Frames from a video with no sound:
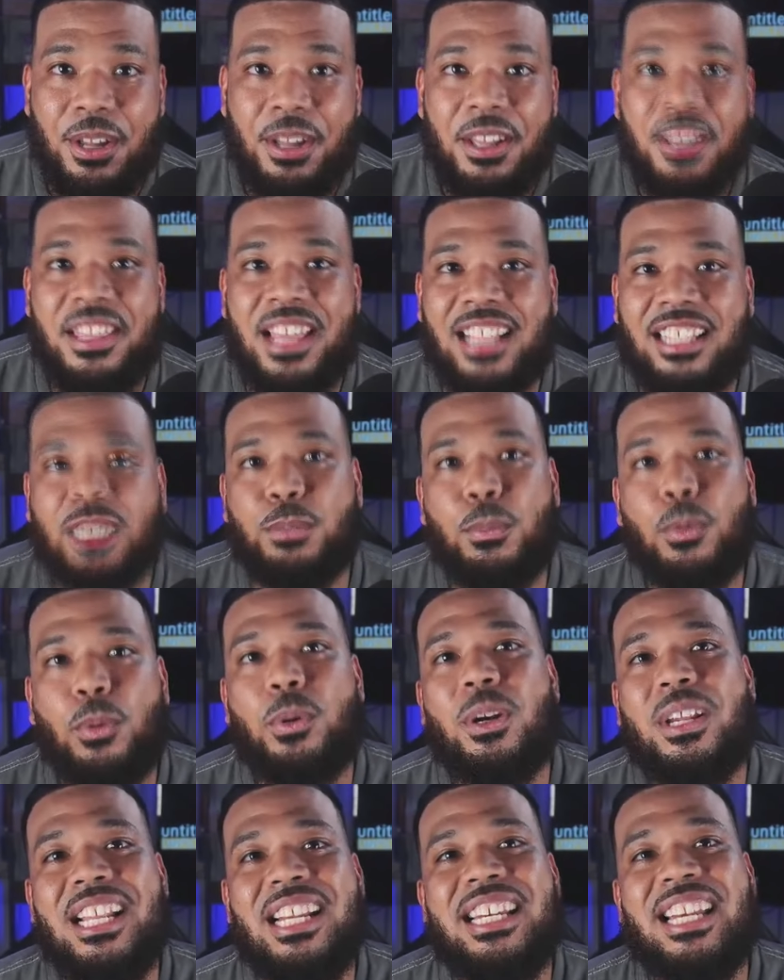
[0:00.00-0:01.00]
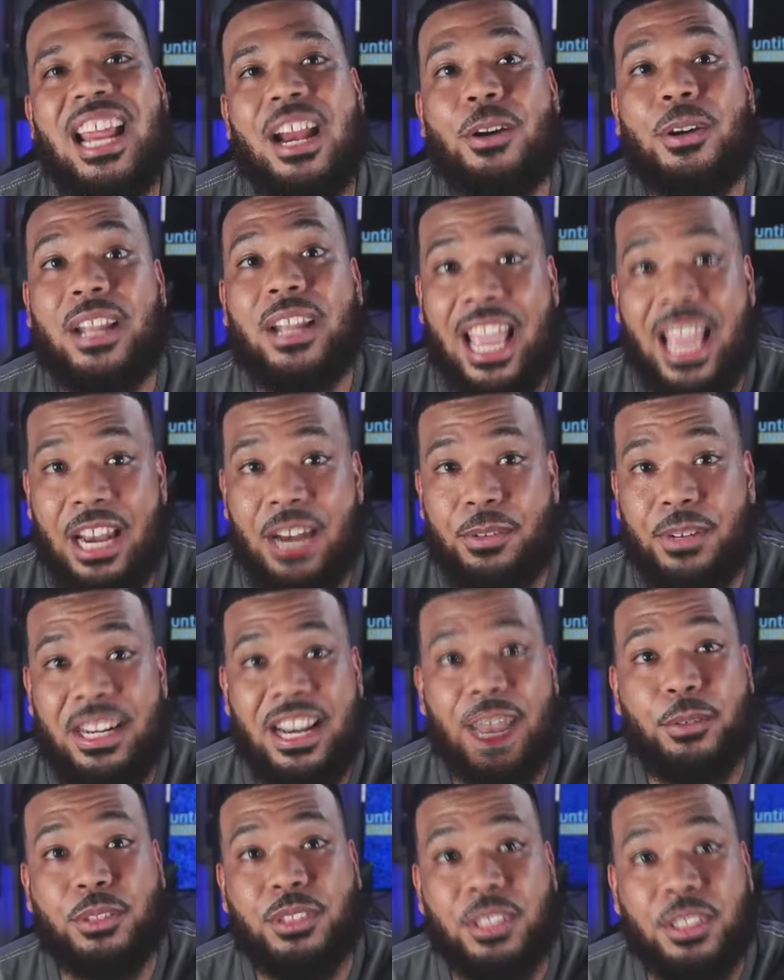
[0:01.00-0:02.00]
That's more than Derrick Henry.
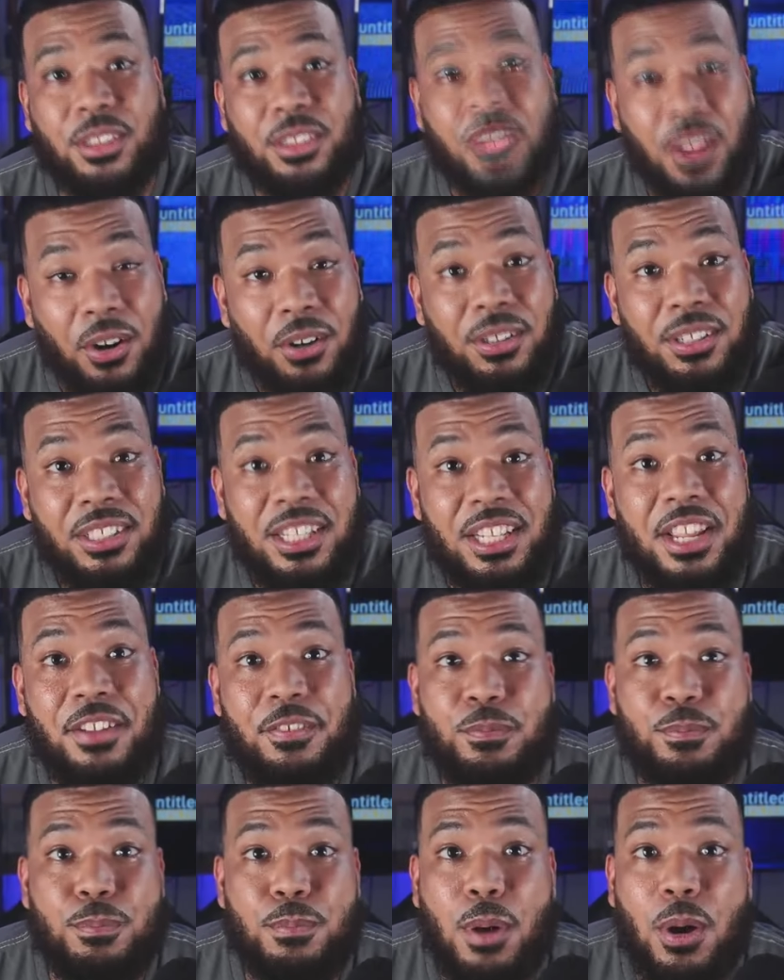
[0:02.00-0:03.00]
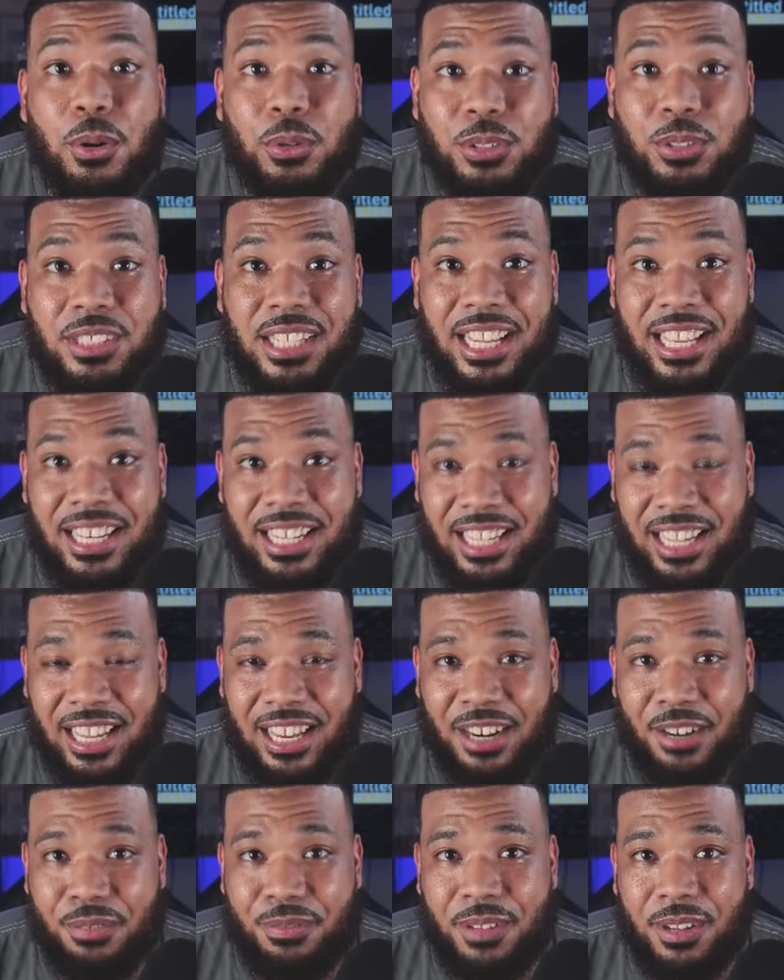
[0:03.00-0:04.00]
That was the 13th most in the
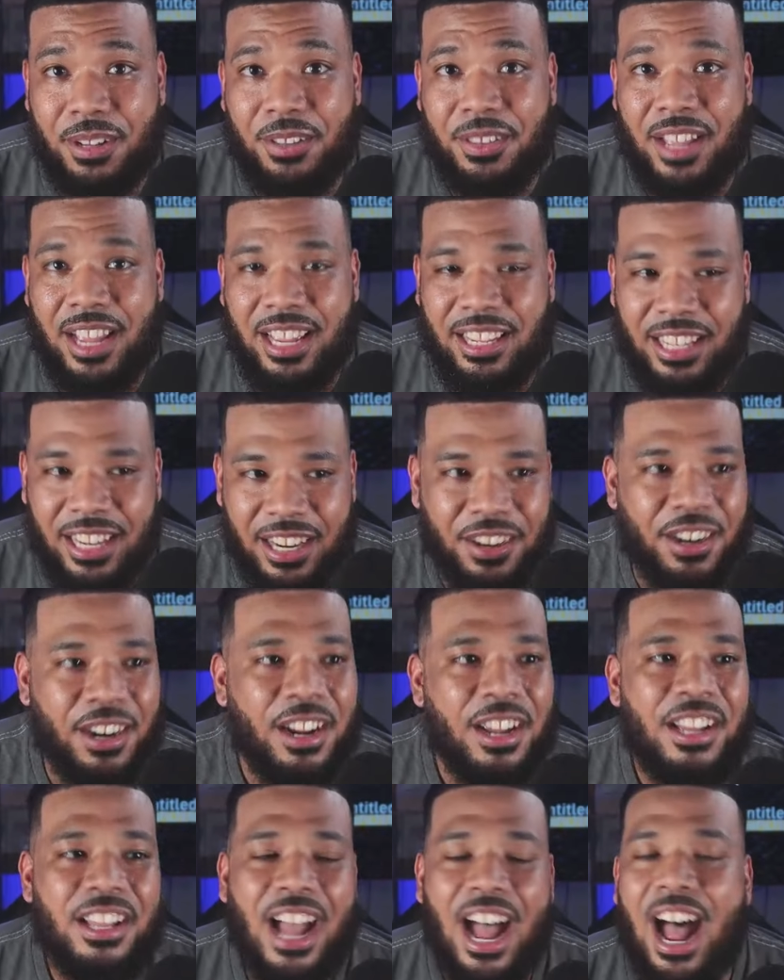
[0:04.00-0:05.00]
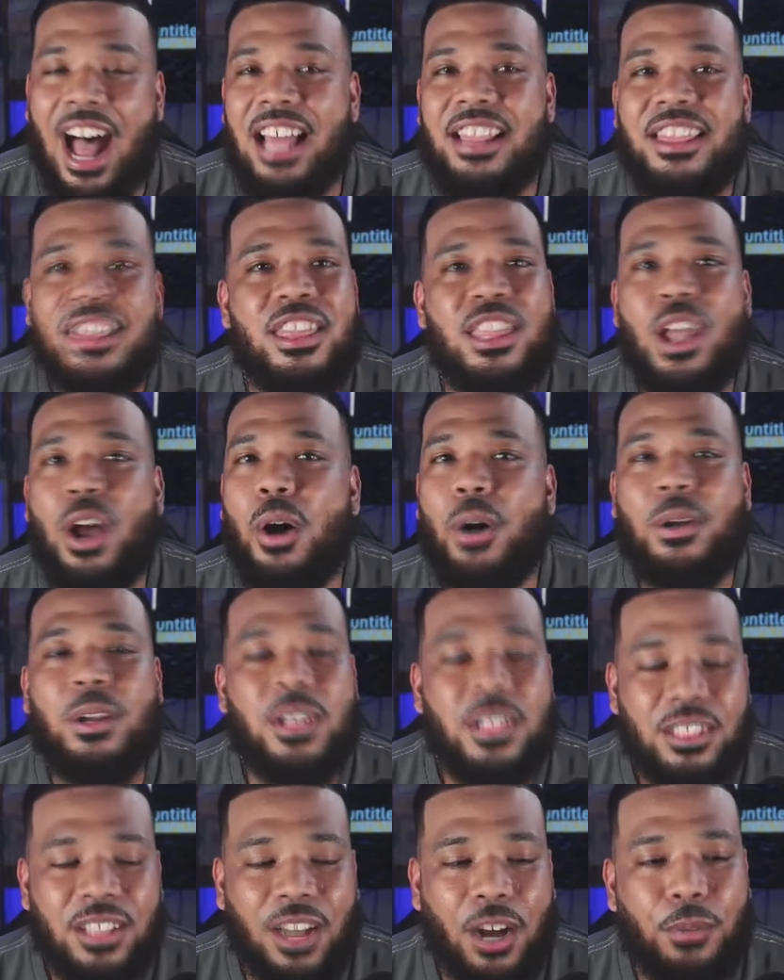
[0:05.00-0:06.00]
NFL that year. No,
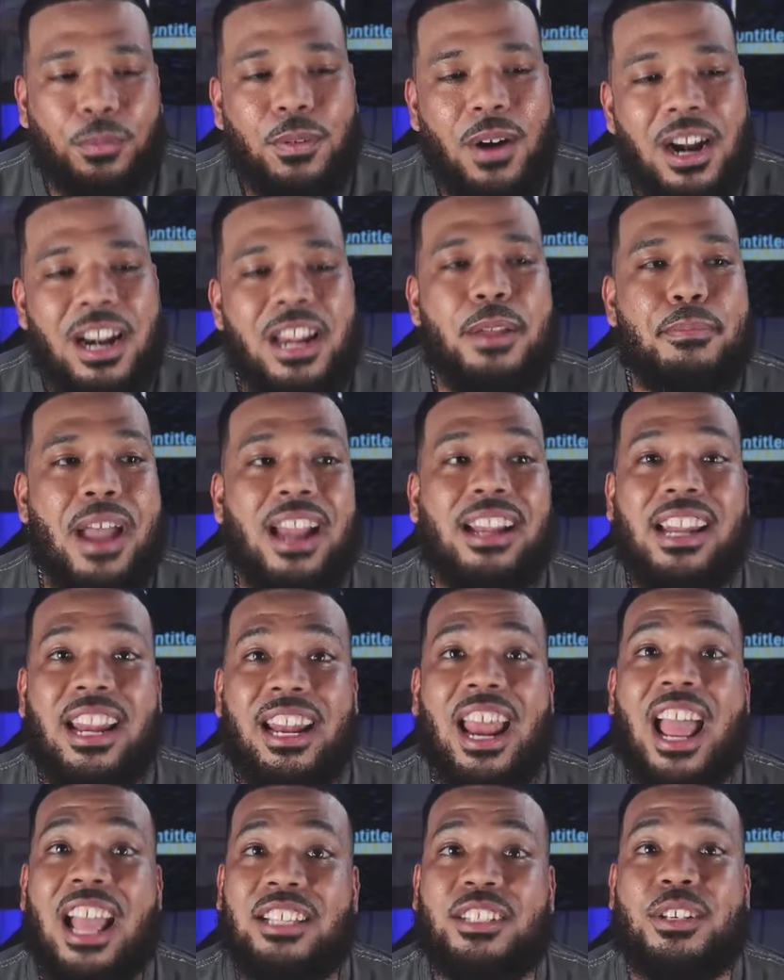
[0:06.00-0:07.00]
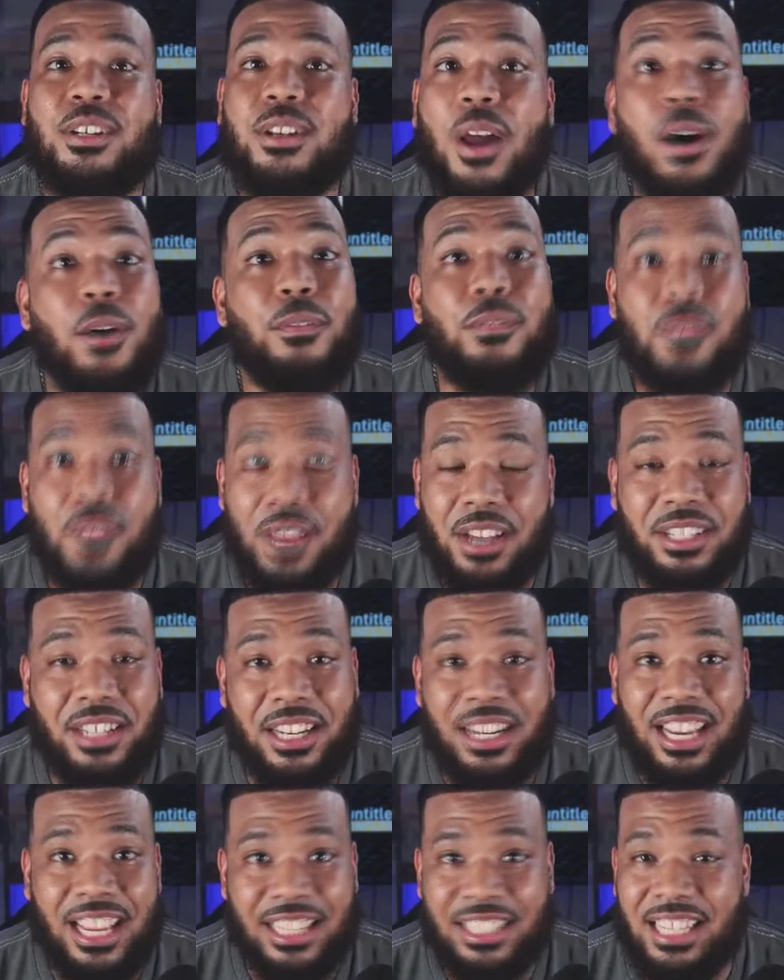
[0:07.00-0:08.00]
a running back that has no
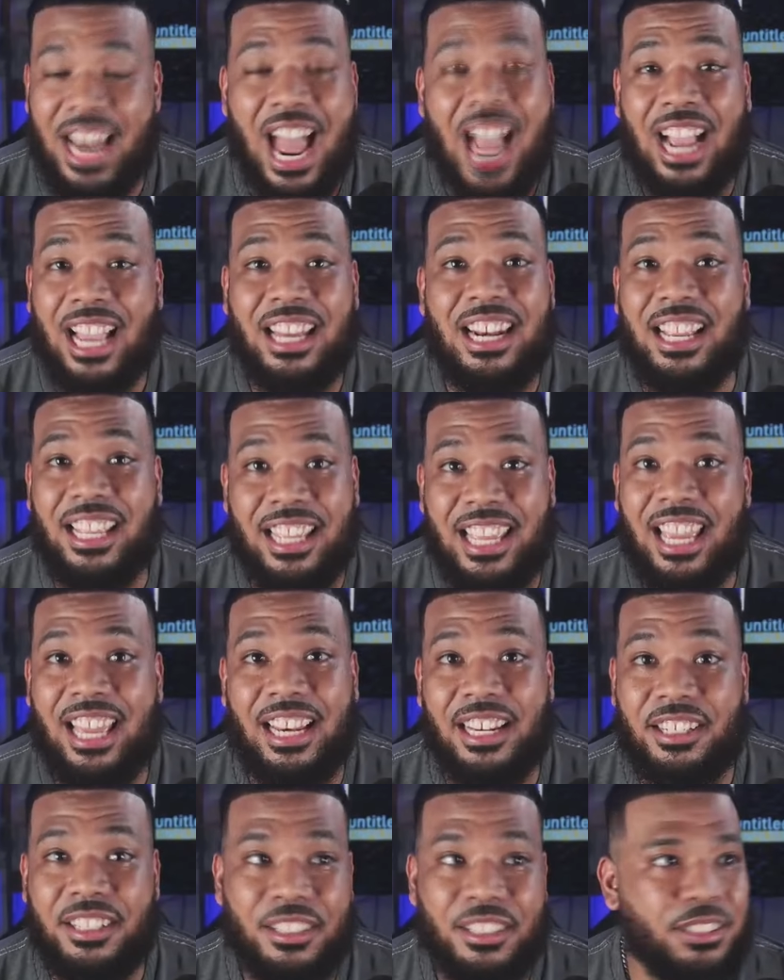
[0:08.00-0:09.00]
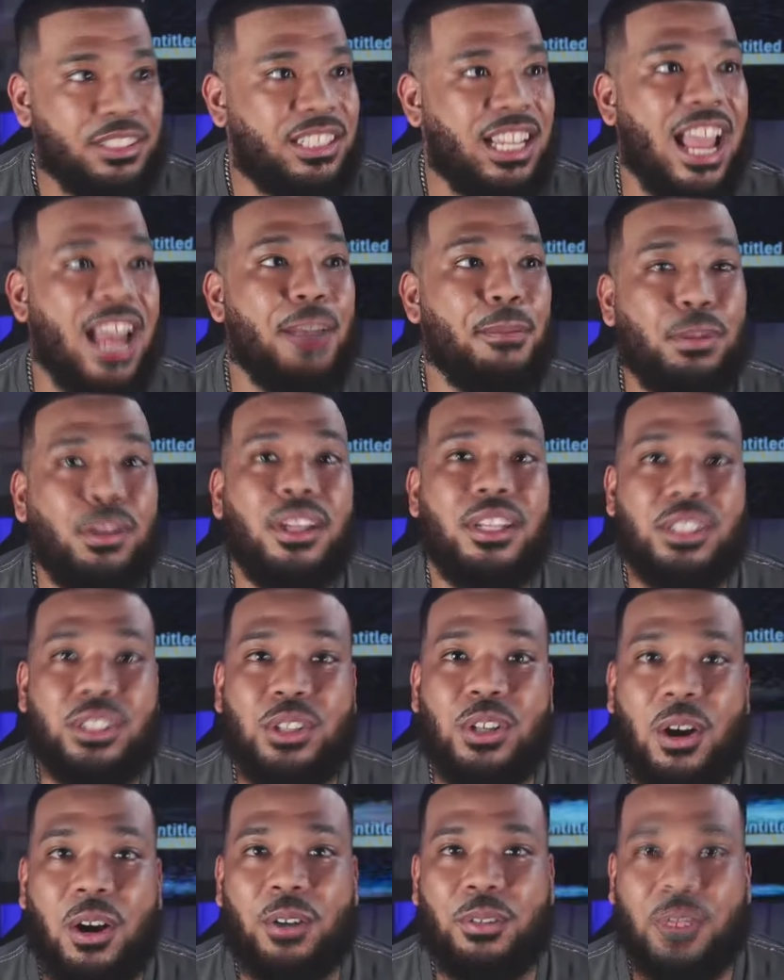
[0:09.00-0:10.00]
vision is not going to get 10-plus
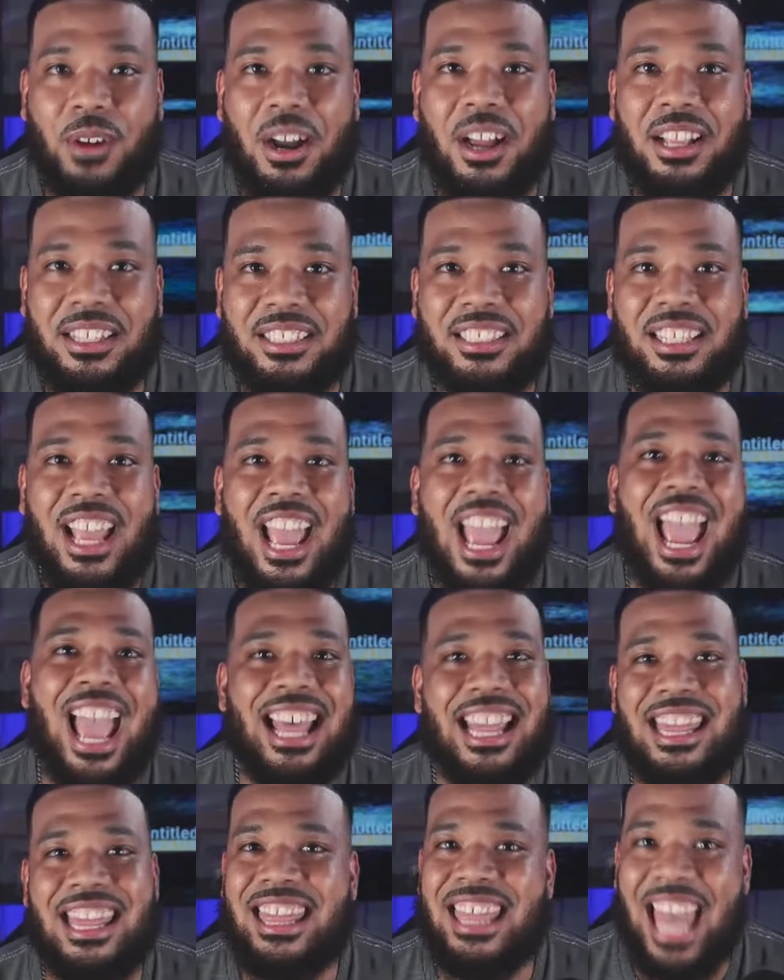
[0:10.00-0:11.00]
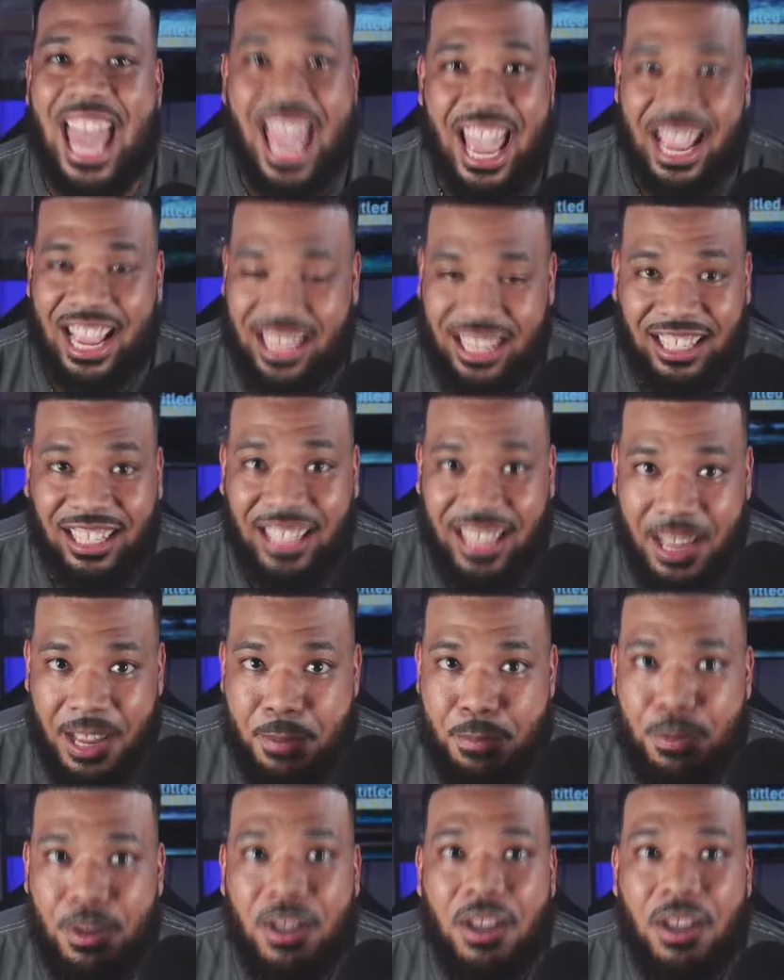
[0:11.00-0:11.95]
yard runs at that clip